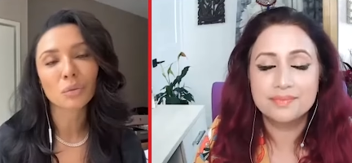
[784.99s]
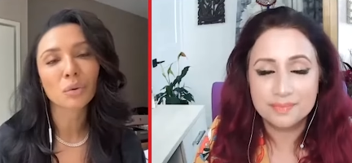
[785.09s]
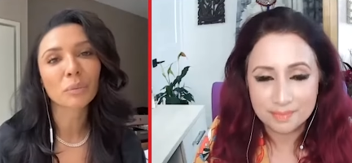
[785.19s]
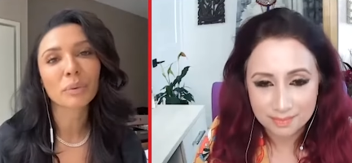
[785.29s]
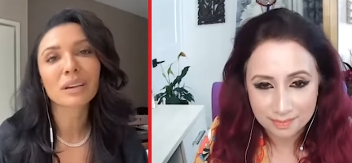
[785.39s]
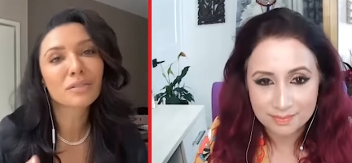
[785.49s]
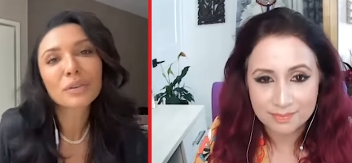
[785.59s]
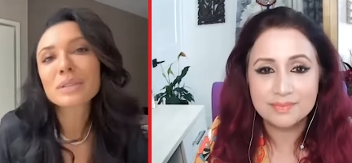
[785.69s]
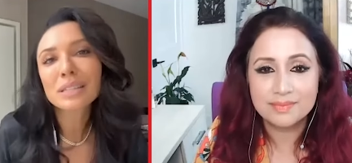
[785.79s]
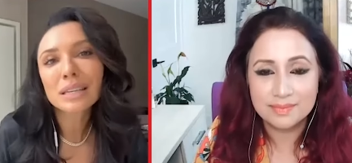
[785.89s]
Speaker 1: work because if
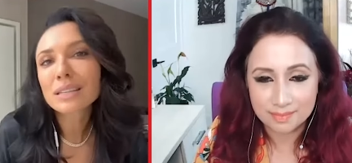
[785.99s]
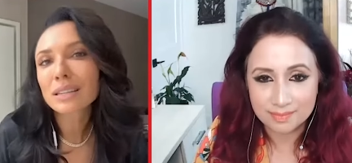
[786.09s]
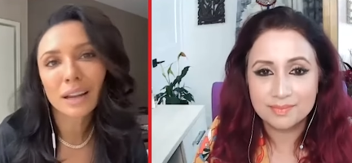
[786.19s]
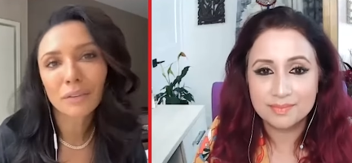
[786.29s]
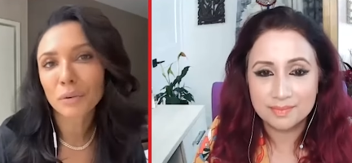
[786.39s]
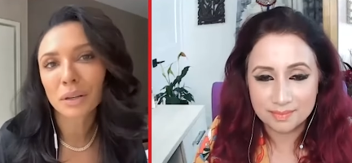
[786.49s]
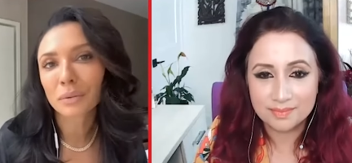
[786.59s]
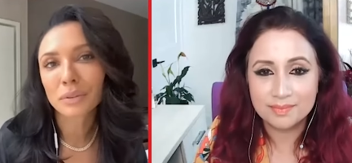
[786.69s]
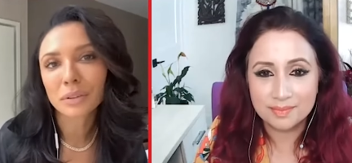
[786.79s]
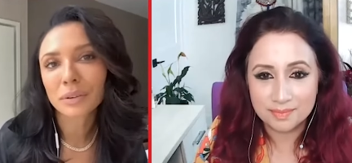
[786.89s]
it was easy then
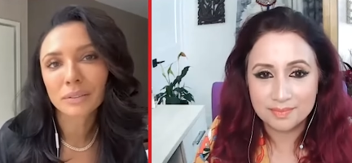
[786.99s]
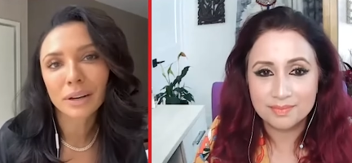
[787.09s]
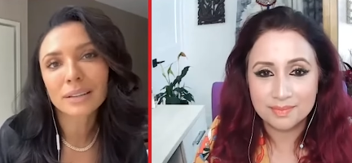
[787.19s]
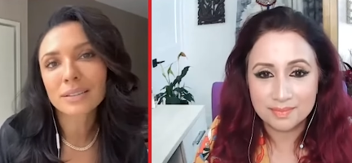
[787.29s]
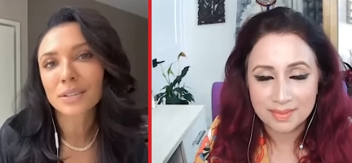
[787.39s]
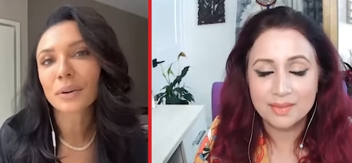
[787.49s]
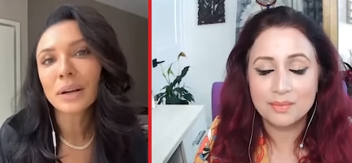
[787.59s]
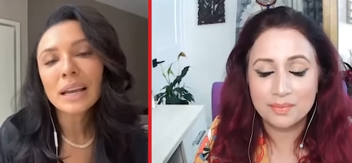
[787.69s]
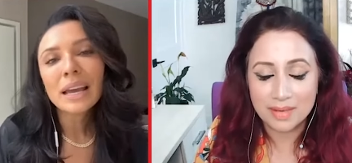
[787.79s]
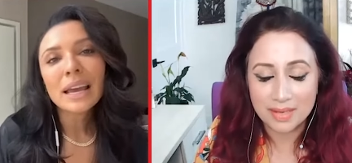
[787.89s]
everybody would do it right so
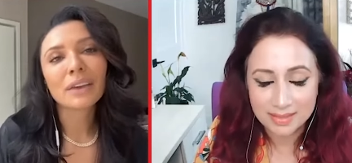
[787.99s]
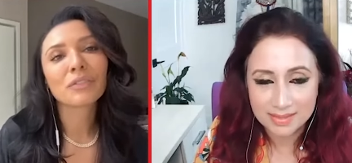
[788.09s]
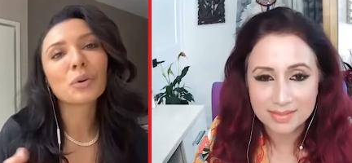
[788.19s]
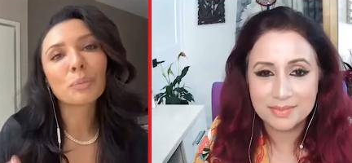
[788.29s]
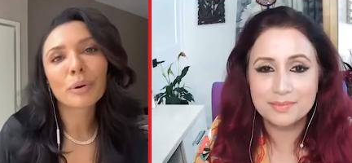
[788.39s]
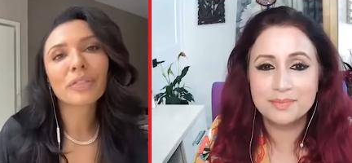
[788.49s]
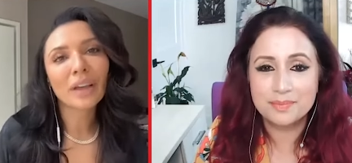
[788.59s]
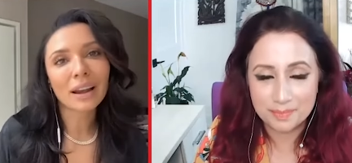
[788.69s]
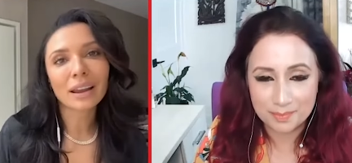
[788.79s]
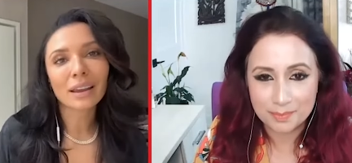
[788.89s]
right. if you put
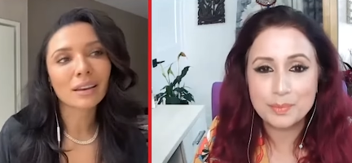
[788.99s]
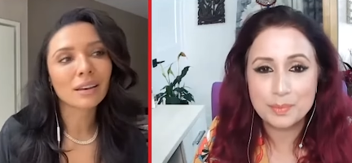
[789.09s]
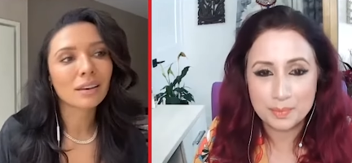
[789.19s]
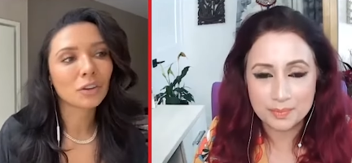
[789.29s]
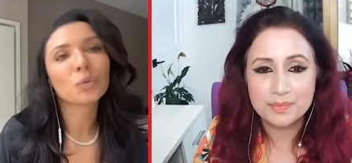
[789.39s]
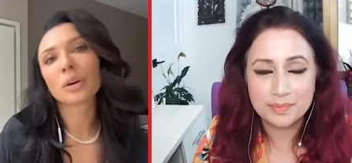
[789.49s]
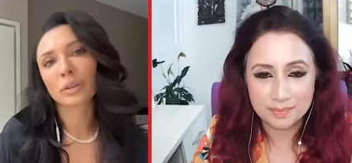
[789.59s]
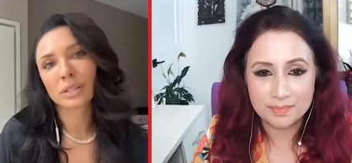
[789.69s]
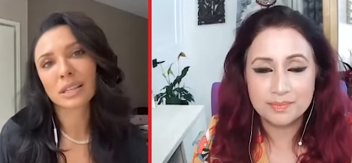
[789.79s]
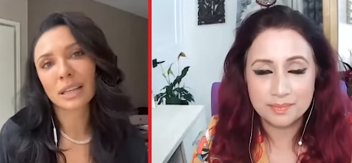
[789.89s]
that in you
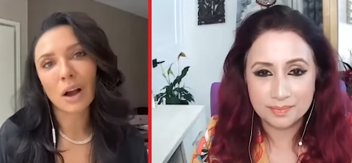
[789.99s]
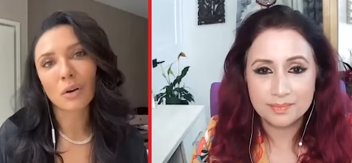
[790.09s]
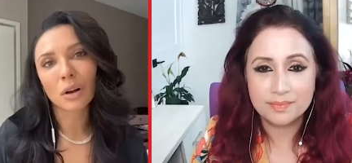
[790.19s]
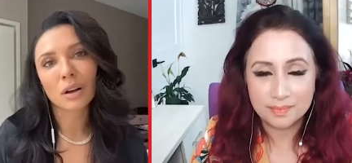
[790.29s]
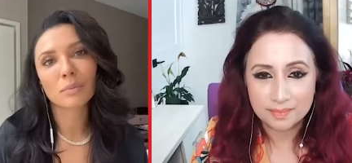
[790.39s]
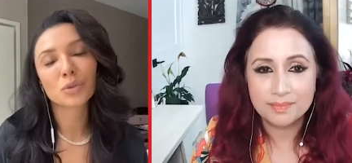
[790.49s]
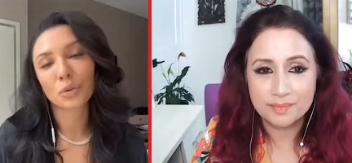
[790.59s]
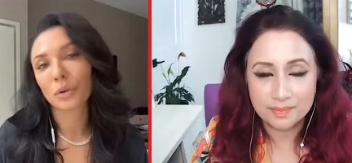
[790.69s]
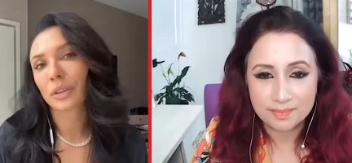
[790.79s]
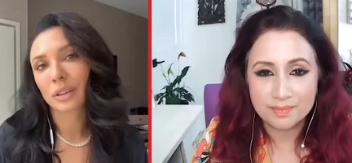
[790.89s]
will see the
Speaker 2: outcome
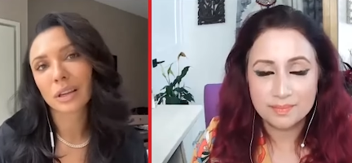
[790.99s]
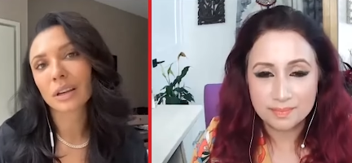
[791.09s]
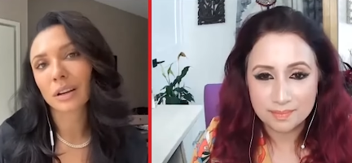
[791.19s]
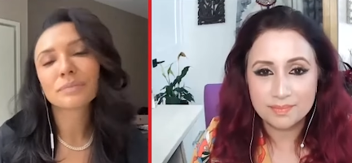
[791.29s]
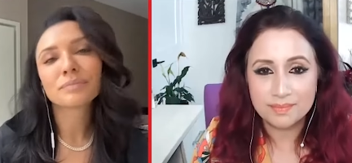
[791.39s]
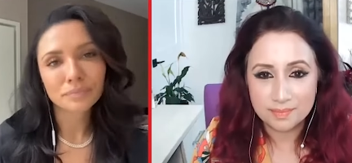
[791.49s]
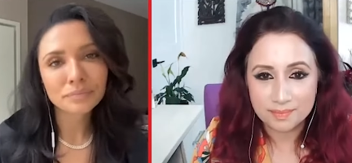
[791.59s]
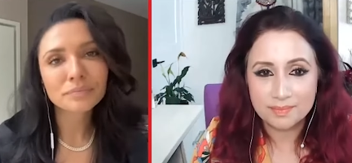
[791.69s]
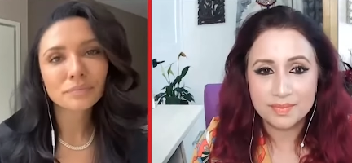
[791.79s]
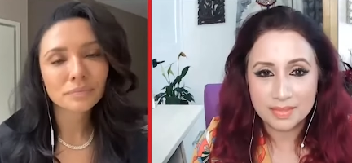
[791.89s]
sooner than later
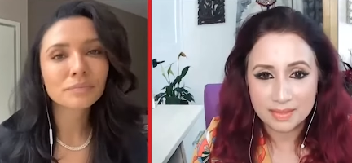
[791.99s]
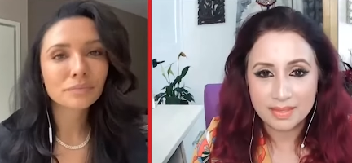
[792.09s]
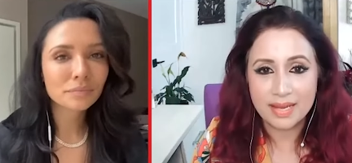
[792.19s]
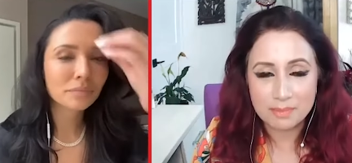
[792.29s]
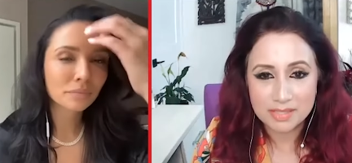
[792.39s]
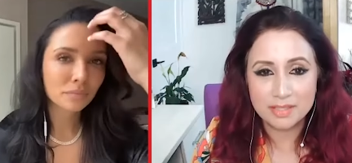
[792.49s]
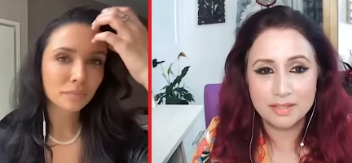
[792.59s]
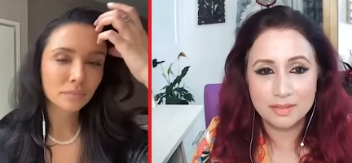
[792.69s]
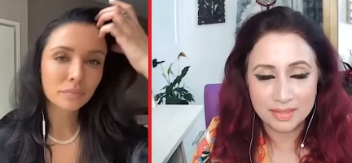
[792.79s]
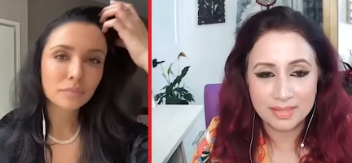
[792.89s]

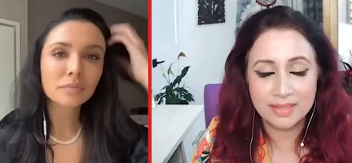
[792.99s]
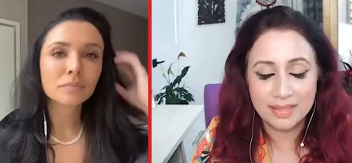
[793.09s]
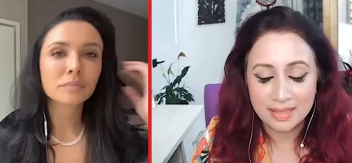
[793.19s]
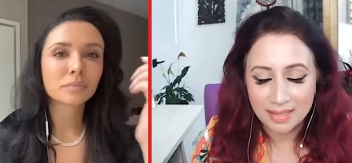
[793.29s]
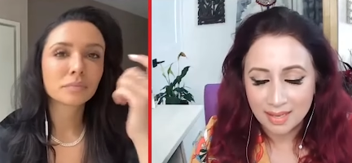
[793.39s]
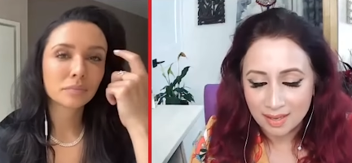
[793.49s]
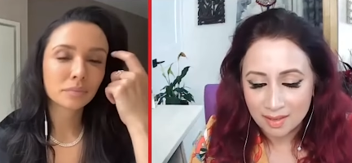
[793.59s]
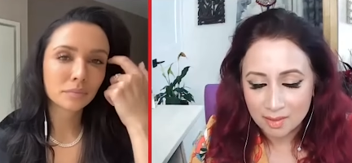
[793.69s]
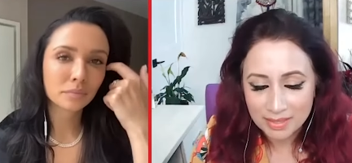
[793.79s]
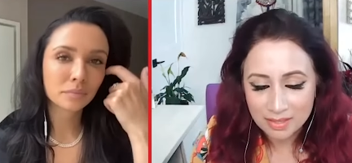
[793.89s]
absolutely
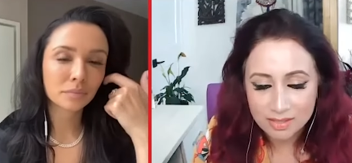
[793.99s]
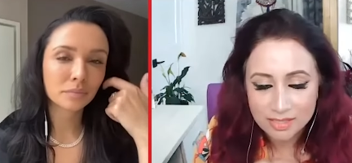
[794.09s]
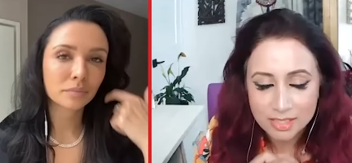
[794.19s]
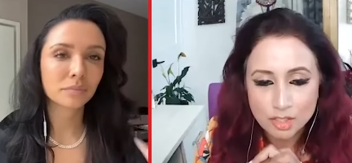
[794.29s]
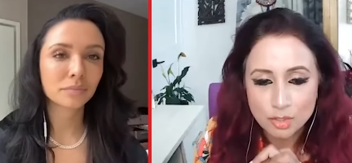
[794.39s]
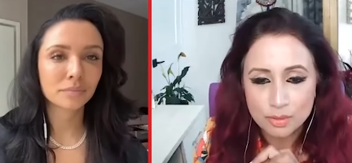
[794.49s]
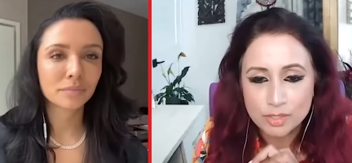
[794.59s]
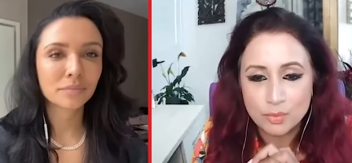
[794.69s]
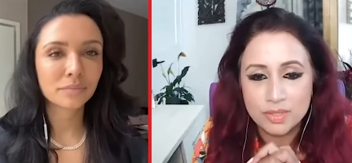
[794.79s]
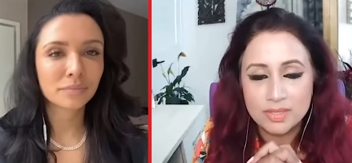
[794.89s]
oh my god such
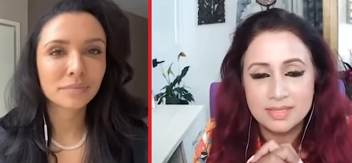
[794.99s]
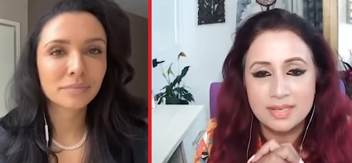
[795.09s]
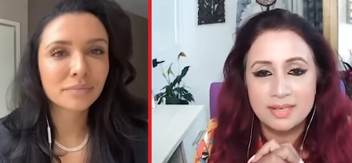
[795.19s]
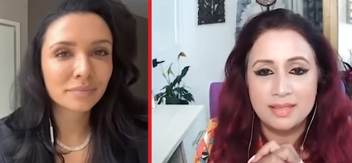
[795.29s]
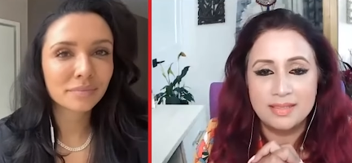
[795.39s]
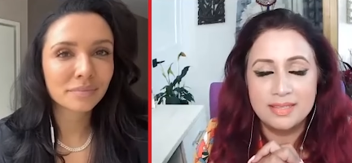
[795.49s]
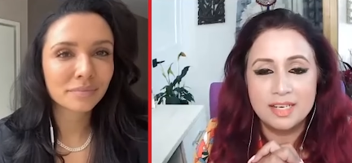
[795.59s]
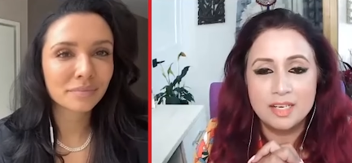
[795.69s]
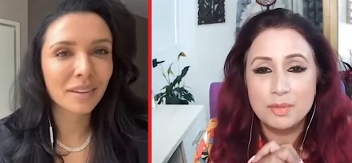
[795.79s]
choice words and i, I think that can be